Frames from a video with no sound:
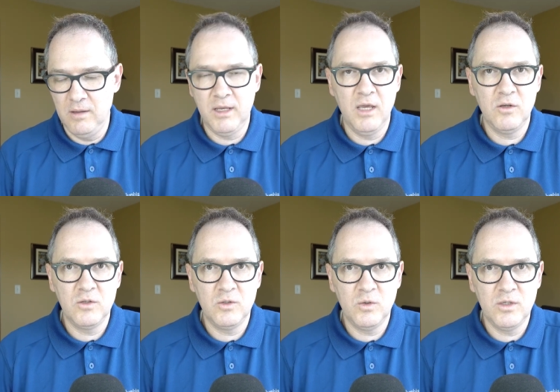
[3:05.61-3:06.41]
canker
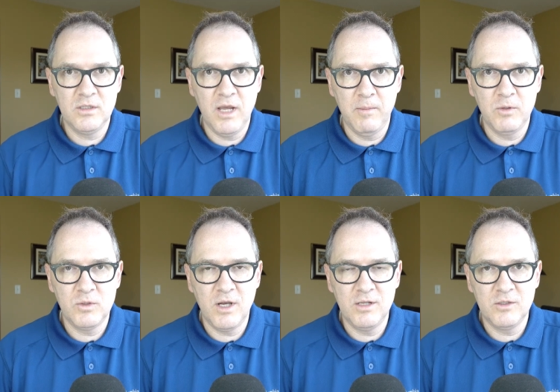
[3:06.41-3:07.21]
sores,
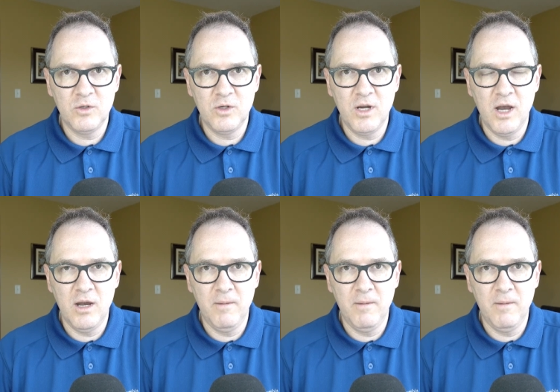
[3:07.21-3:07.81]
aphthous ulcer.